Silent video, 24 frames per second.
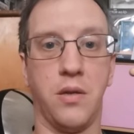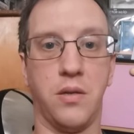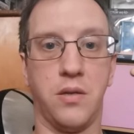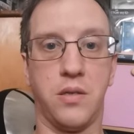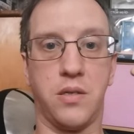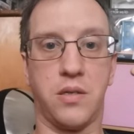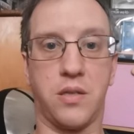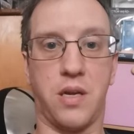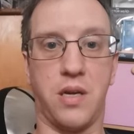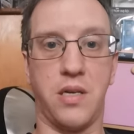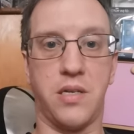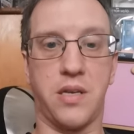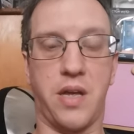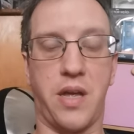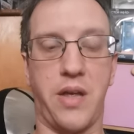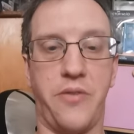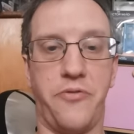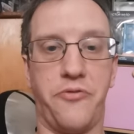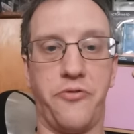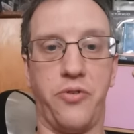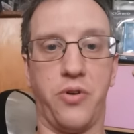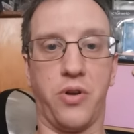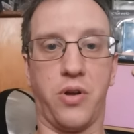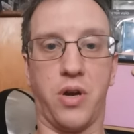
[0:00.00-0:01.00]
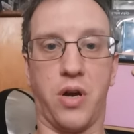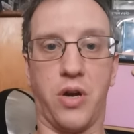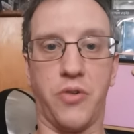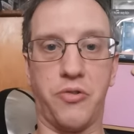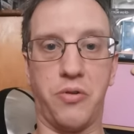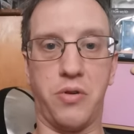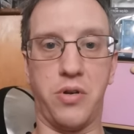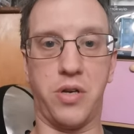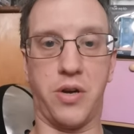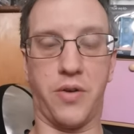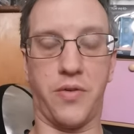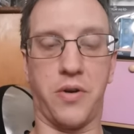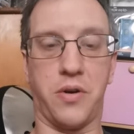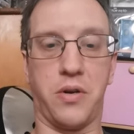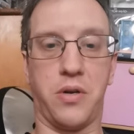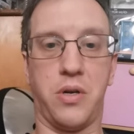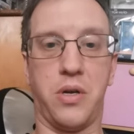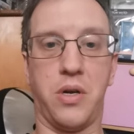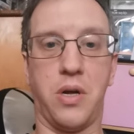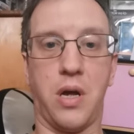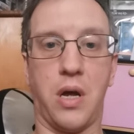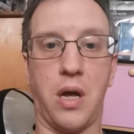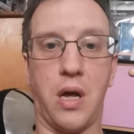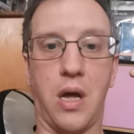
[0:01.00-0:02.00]
Stay safe, look after each other,
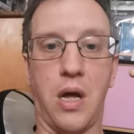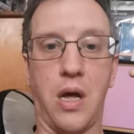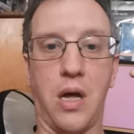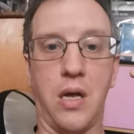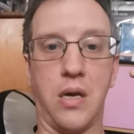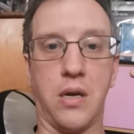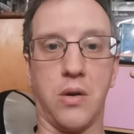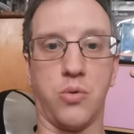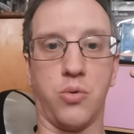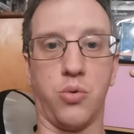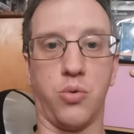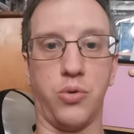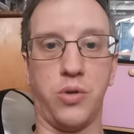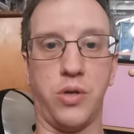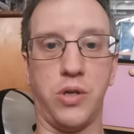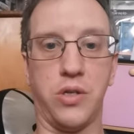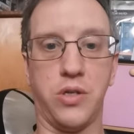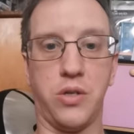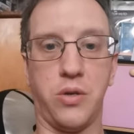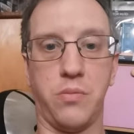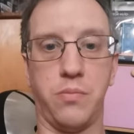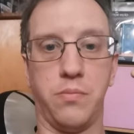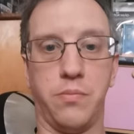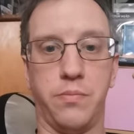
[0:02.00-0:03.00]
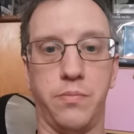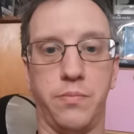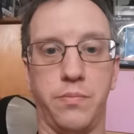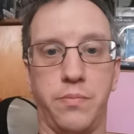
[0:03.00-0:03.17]
and I'll talk to you soon.